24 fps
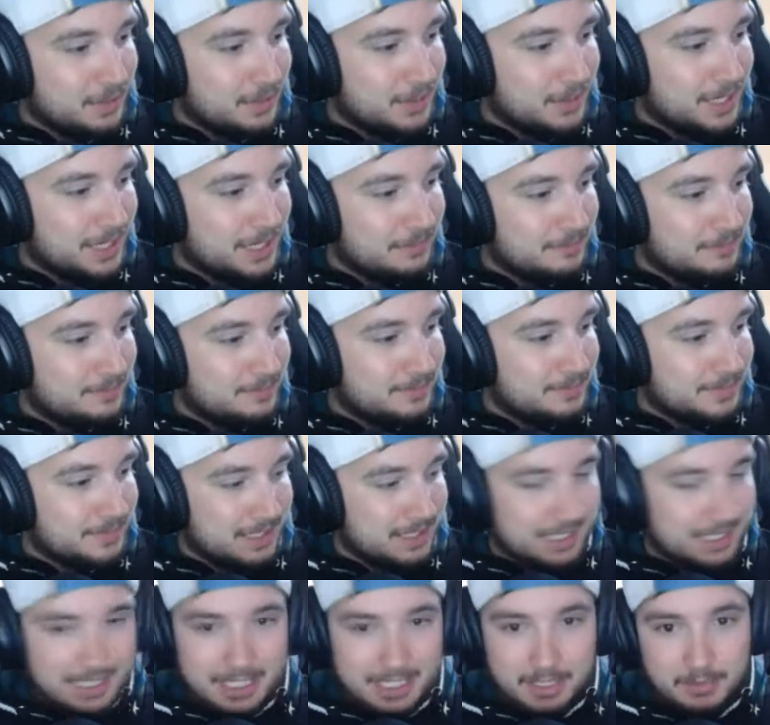Okay.
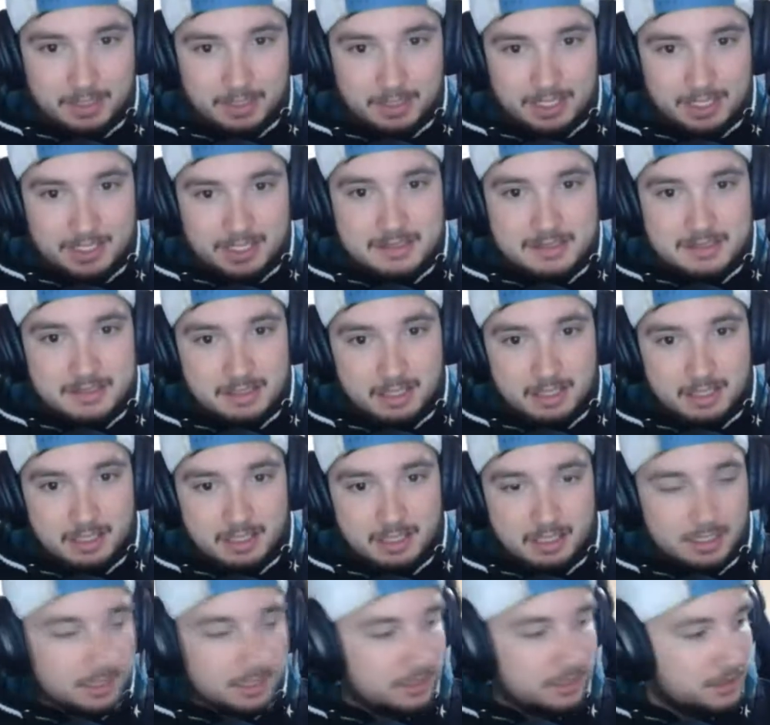Anyways,
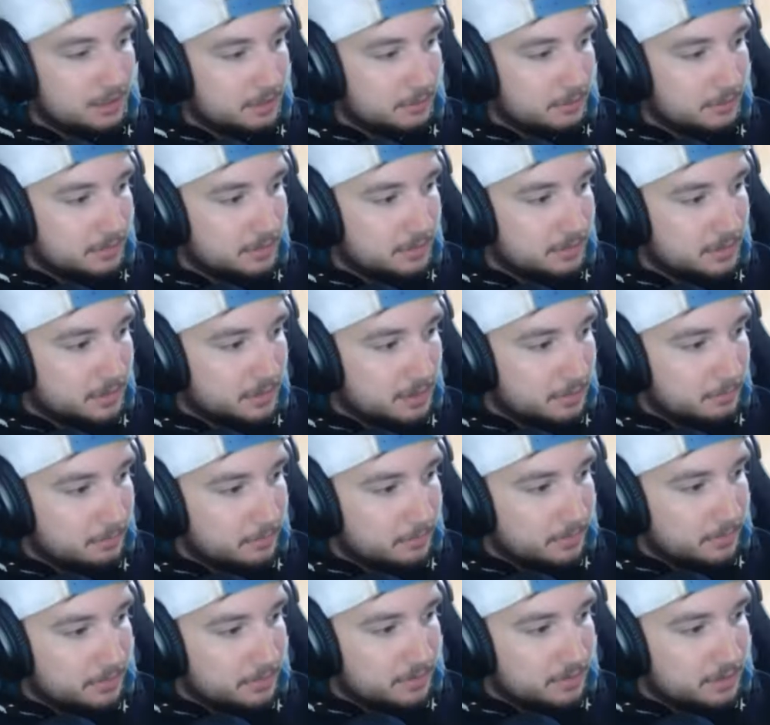
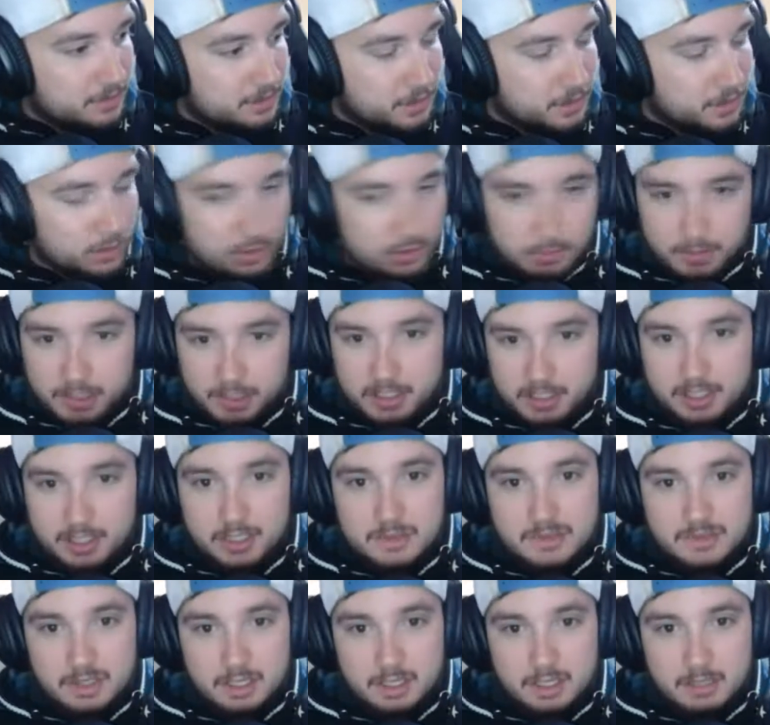the period
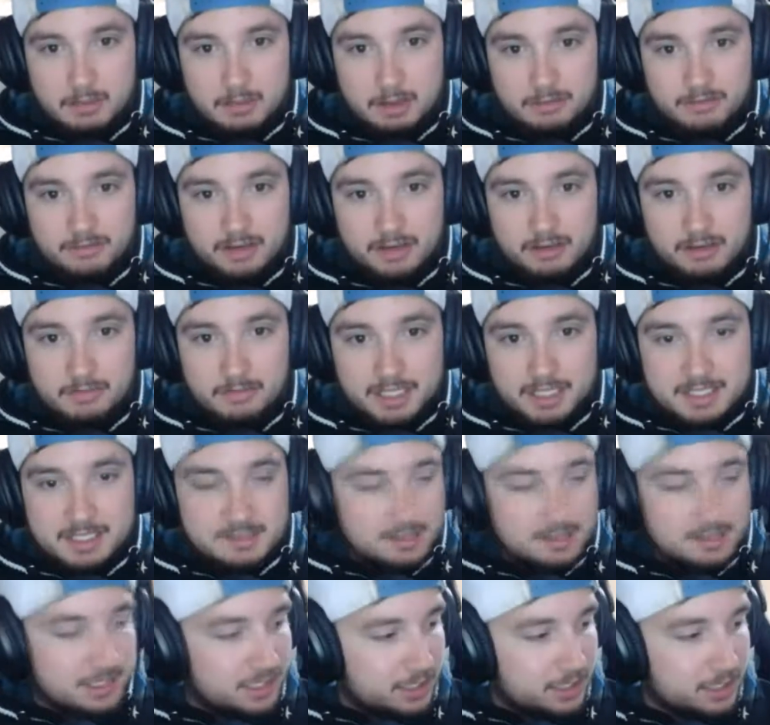goes on. About 5
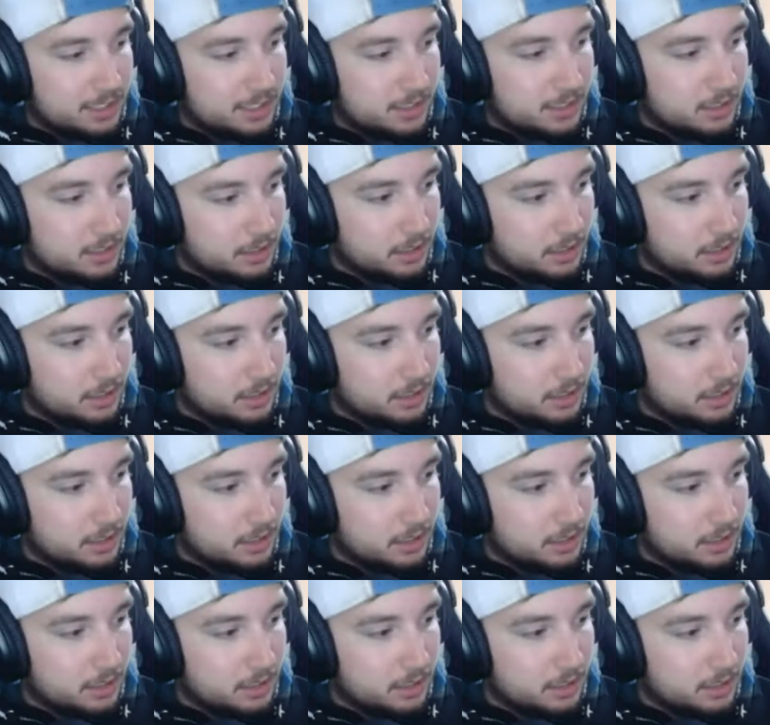minutes later,